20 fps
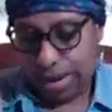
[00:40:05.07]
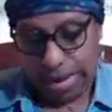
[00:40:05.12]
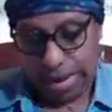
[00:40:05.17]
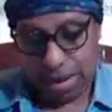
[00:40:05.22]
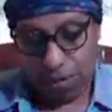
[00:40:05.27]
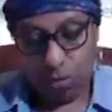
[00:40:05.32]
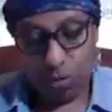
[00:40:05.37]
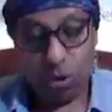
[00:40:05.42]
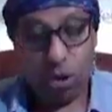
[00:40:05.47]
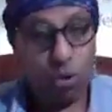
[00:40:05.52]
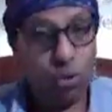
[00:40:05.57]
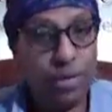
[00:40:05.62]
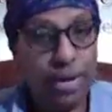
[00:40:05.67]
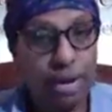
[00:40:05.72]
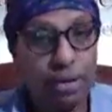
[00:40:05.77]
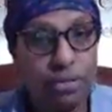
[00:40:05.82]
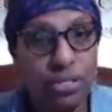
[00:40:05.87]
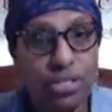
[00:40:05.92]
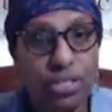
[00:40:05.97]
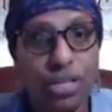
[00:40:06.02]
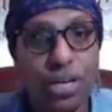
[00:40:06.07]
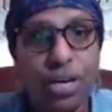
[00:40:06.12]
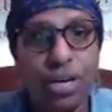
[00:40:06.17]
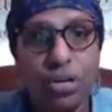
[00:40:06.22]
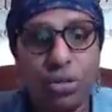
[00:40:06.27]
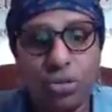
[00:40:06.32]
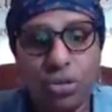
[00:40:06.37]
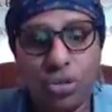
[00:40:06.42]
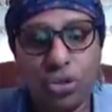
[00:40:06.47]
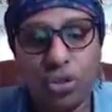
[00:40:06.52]
it will go
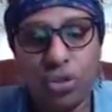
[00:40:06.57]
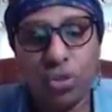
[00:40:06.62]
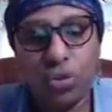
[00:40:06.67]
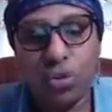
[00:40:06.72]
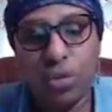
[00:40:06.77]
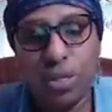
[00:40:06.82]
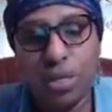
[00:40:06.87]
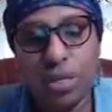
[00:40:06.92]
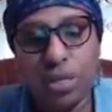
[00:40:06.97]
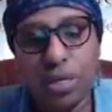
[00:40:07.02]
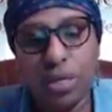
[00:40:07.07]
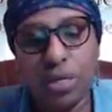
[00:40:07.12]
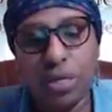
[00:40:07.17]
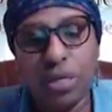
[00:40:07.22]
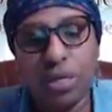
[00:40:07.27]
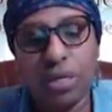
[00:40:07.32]
downstairs to the